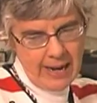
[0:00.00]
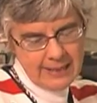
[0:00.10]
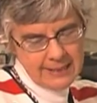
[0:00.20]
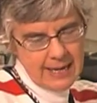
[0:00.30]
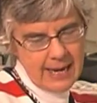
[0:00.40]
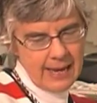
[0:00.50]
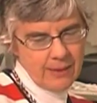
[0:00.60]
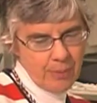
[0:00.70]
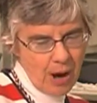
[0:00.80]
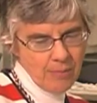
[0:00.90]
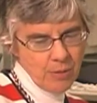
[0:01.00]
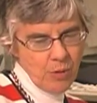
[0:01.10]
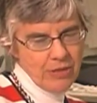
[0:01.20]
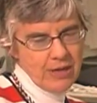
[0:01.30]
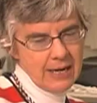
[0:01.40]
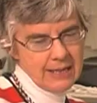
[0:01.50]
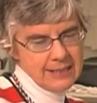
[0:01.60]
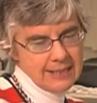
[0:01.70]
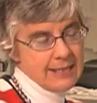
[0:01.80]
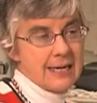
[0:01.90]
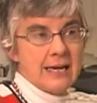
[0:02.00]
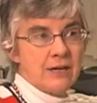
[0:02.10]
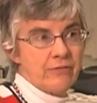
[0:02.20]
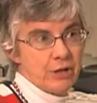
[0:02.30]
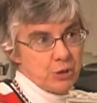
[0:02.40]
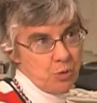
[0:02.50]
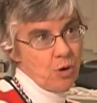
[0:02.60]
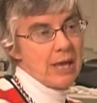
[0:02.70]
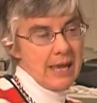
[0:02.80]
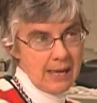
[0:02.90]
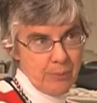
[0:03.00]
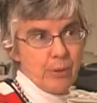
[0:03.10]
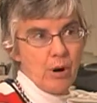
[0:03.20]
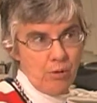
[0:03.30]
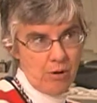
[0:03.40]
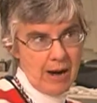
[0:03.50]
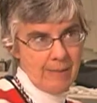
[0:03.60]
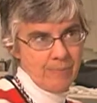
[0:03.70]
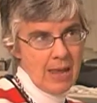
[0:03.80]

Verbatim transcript: It's the problem with it is it's an individual kid program,